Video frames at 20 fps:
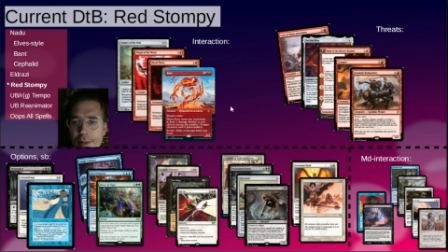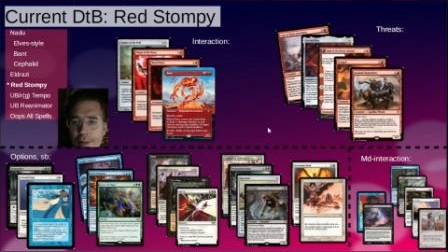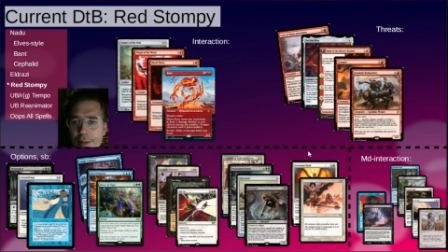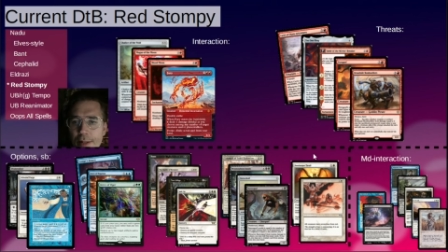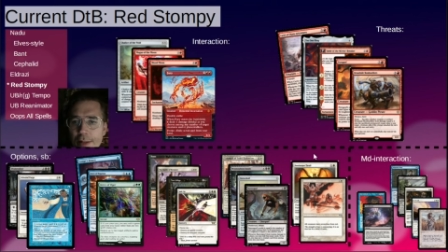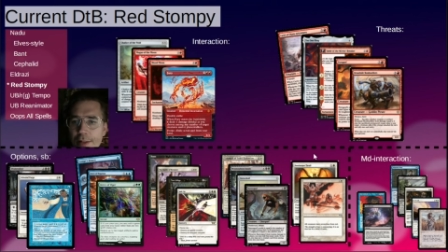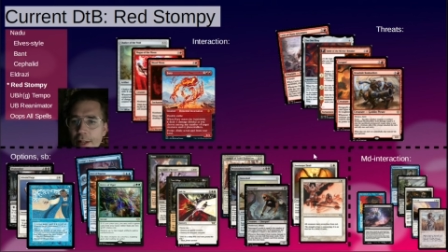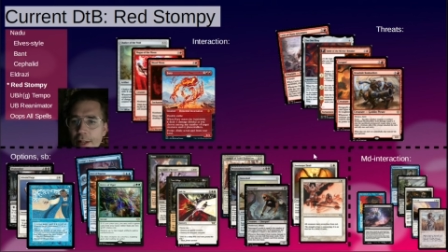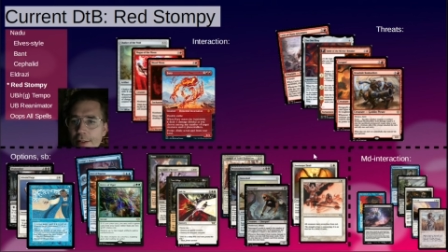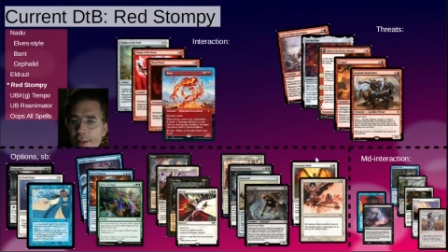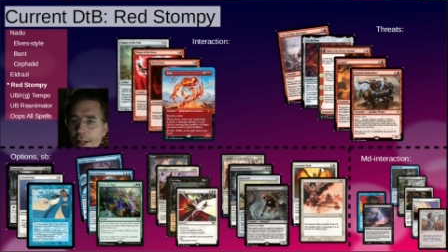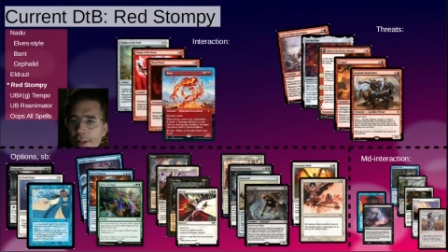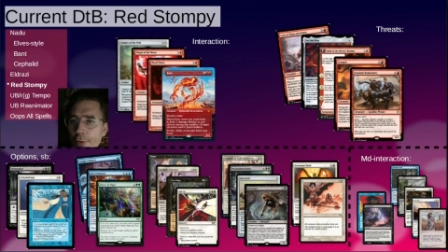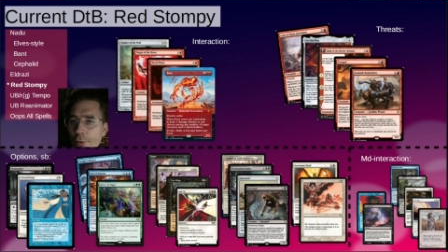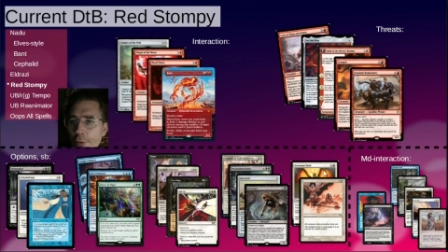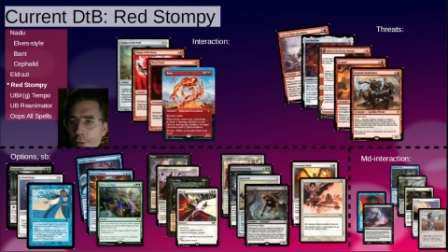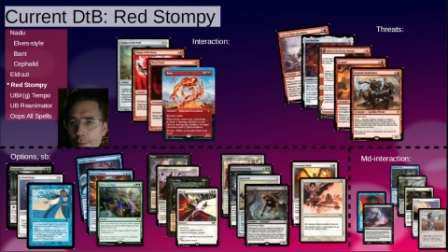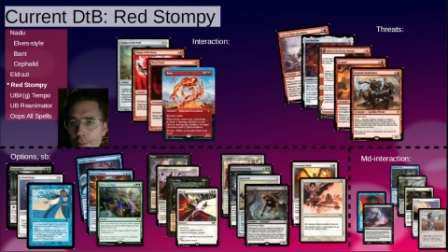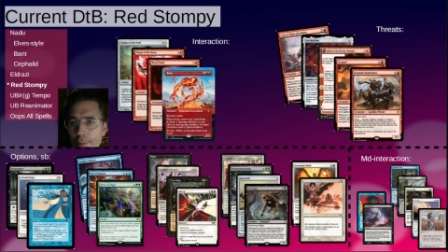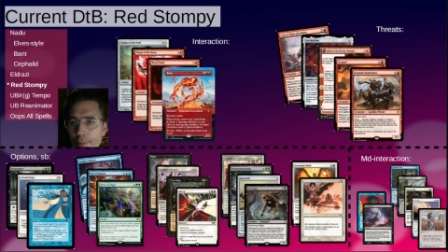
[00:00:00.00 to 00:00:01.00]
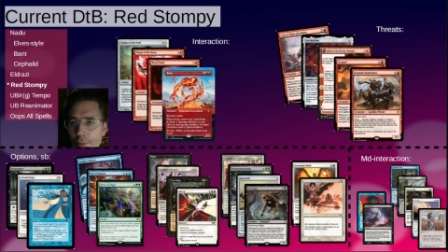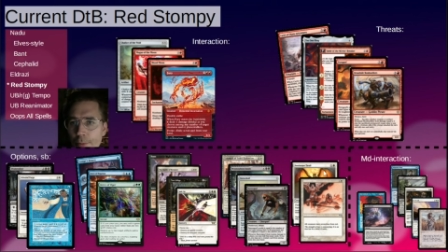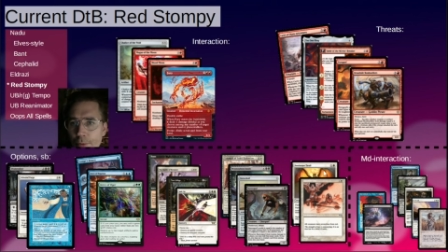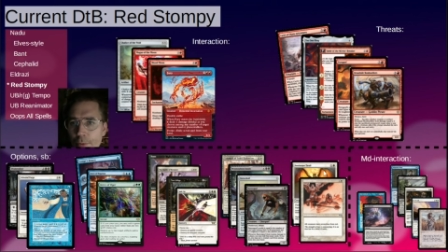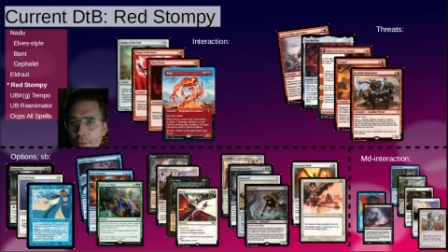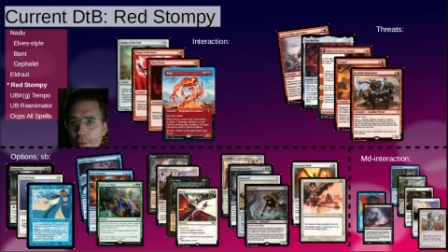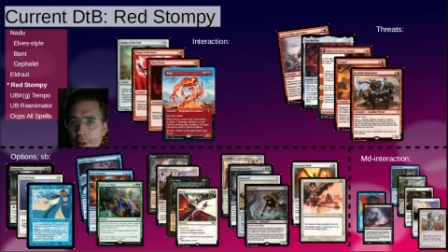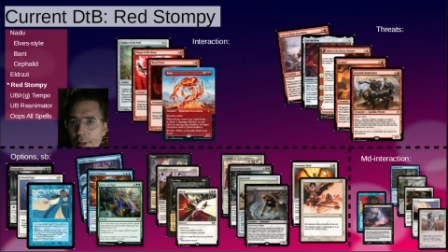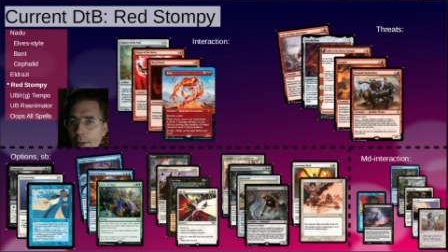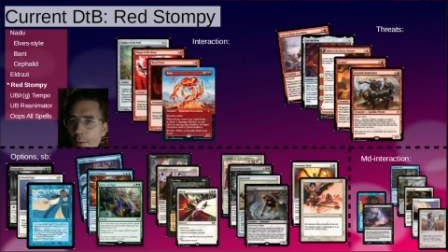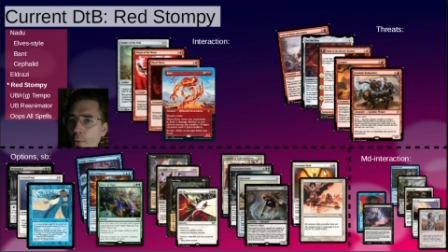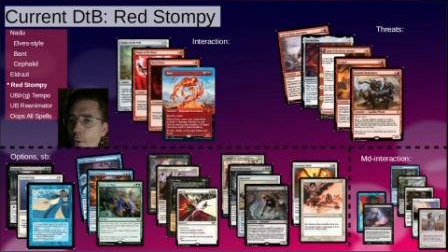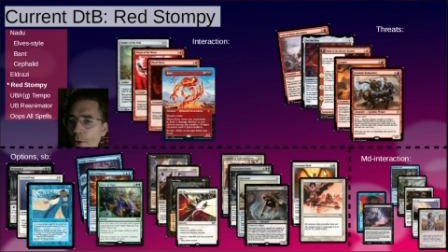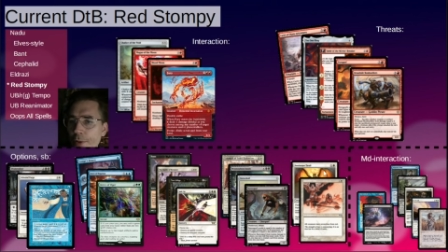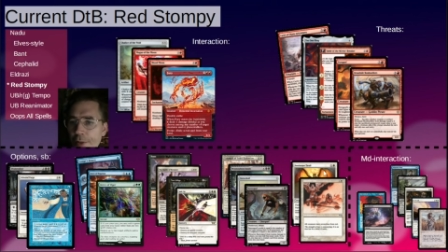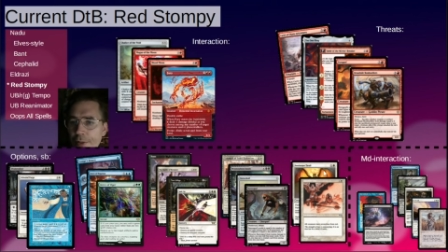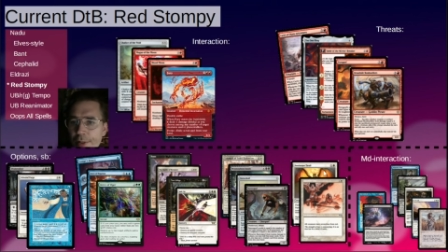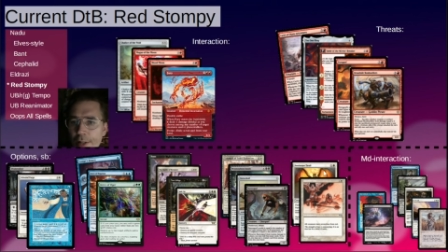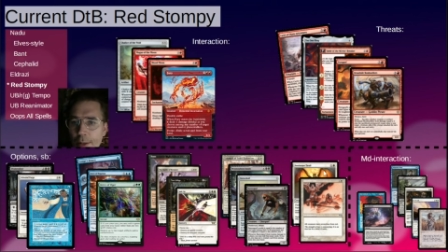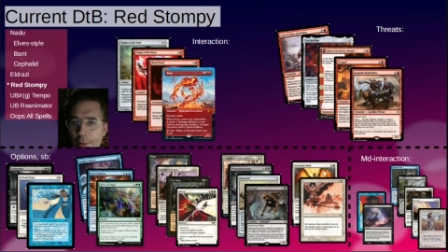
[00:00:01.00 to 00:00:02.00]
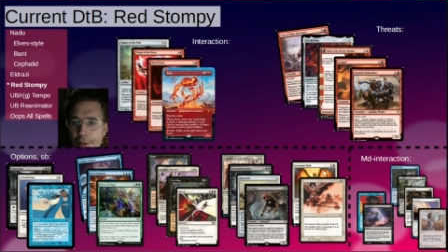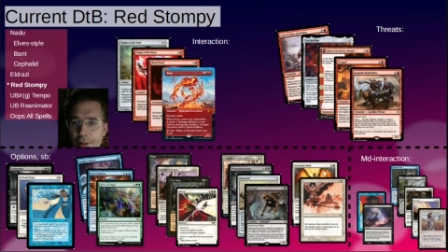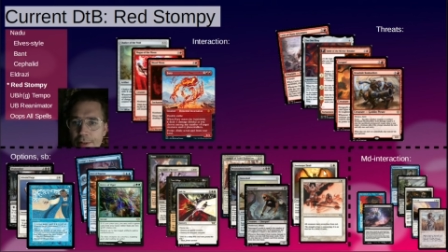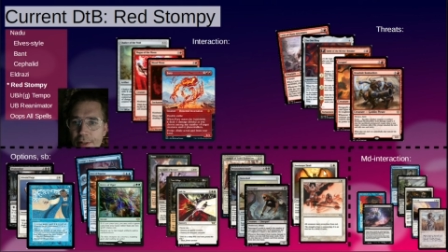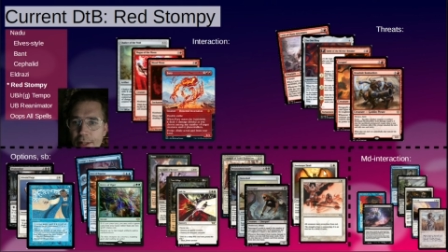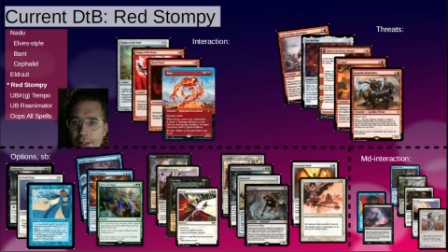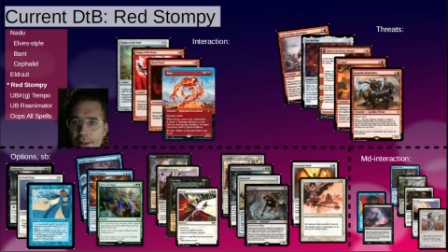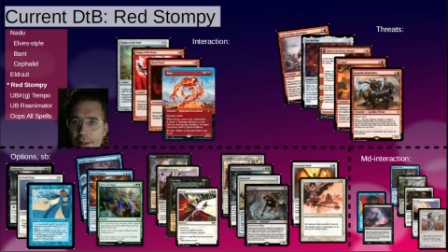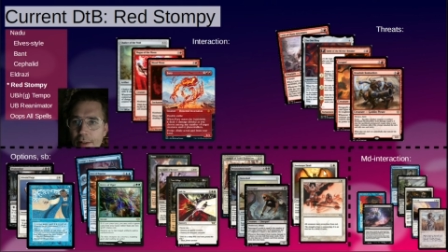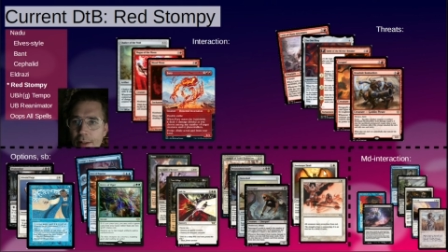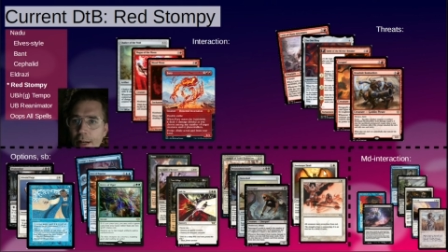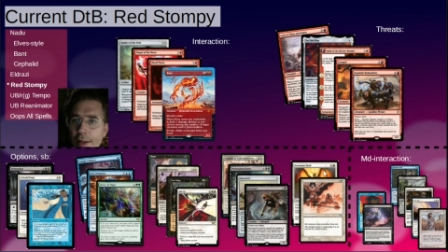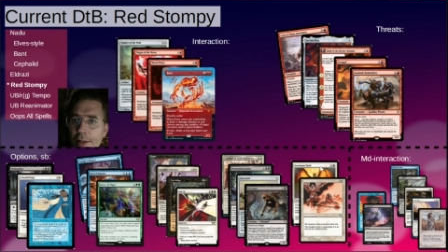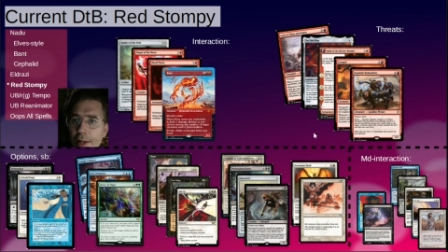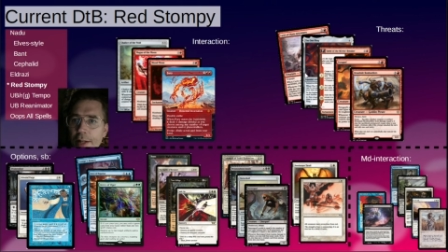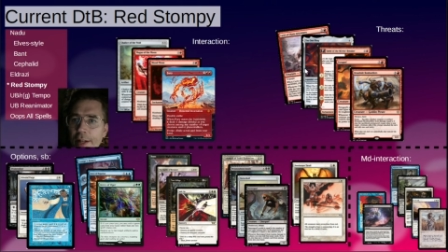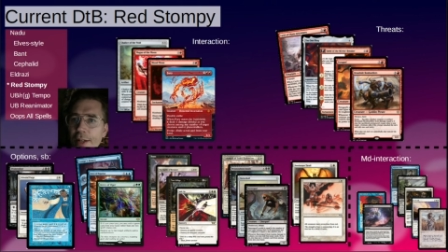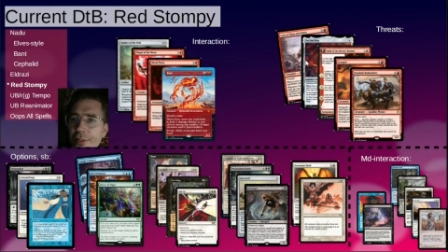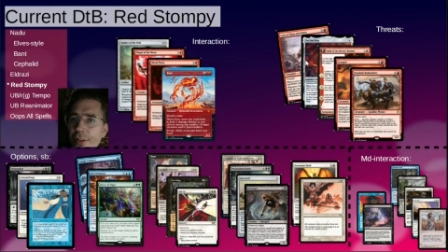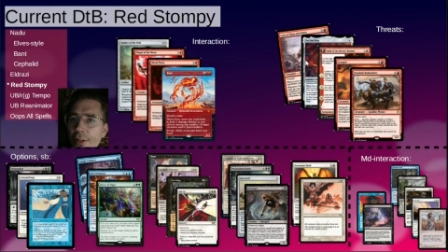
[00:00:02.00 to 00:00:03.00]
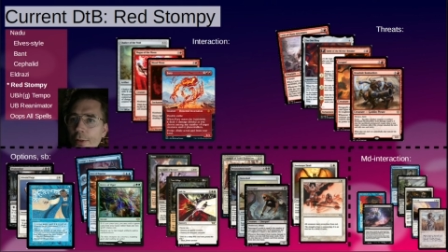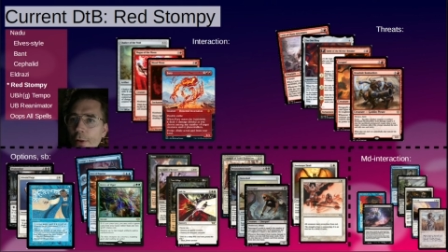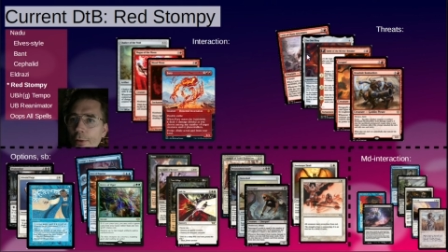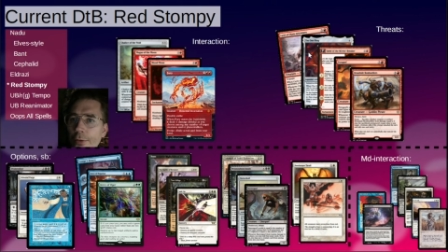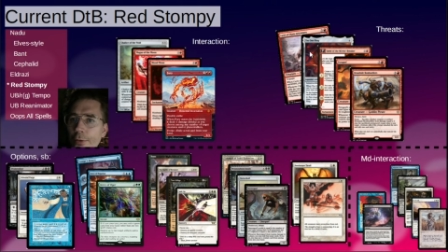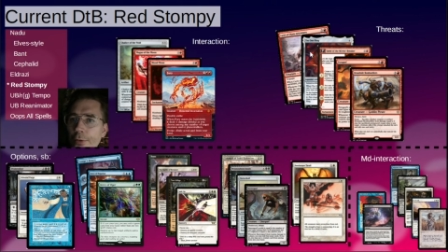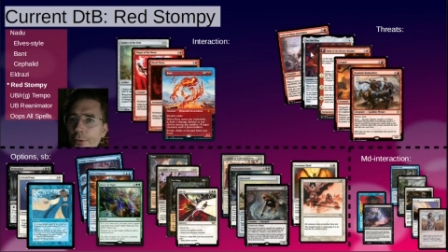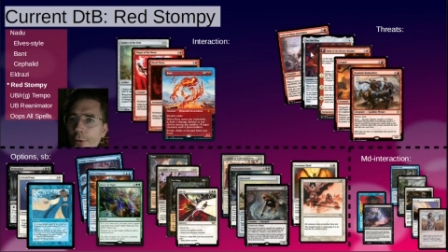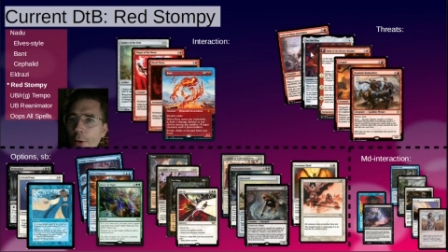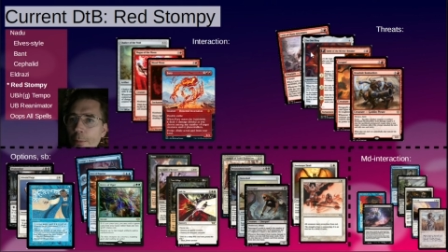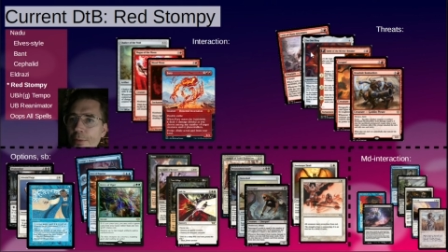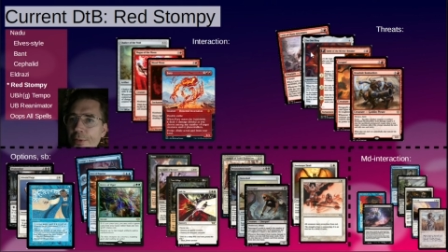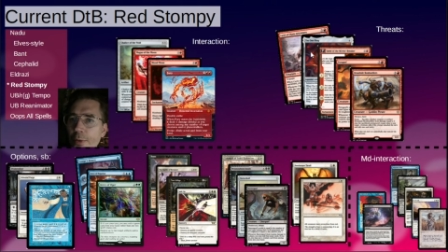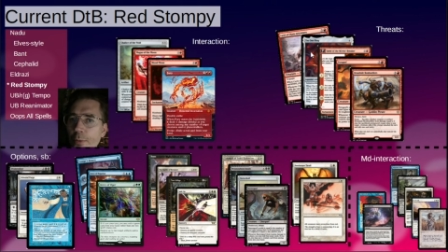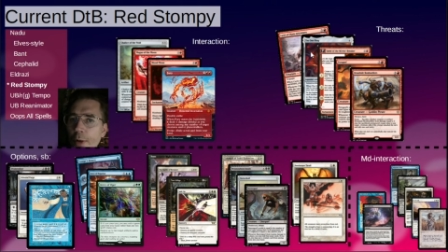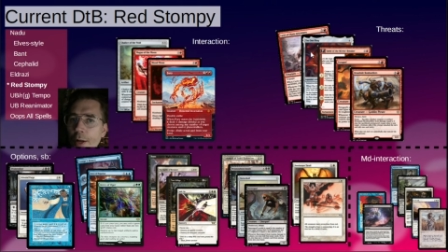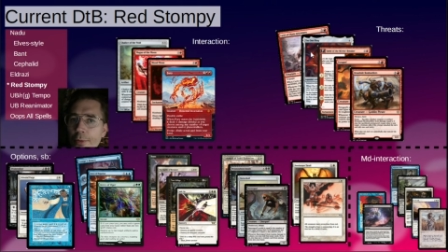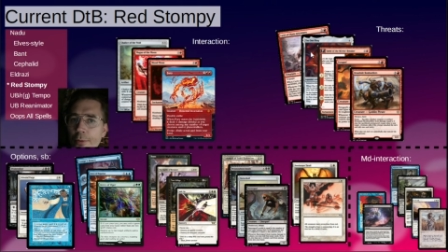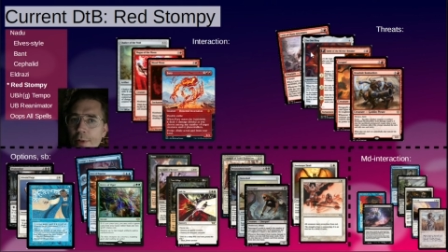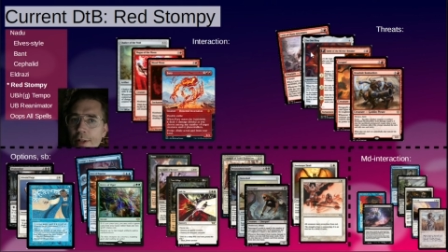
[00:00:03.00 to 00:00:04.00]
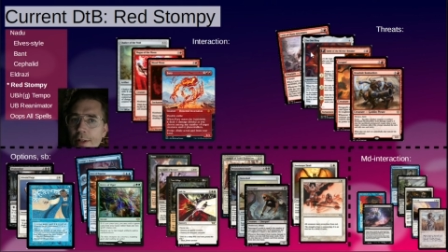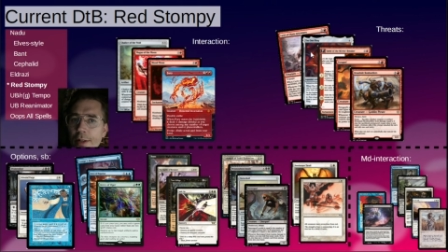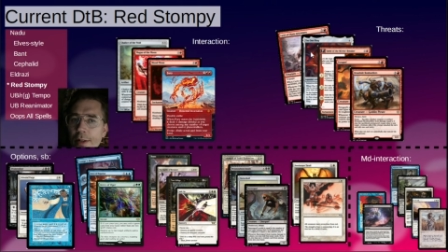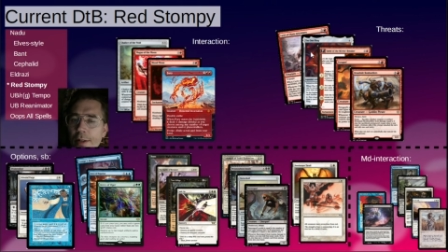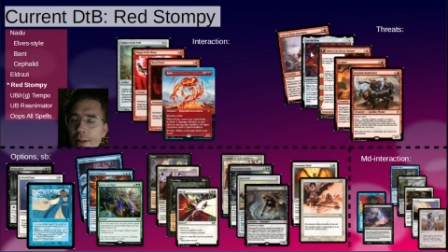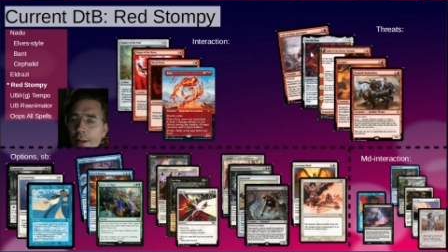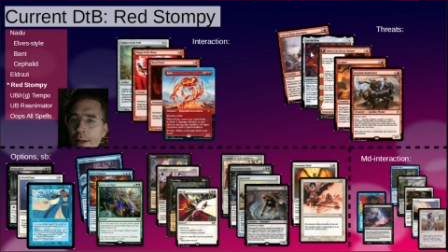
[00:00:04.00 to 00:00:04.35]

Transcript: Then that could really water down their deck. I guess it also stops the One Ring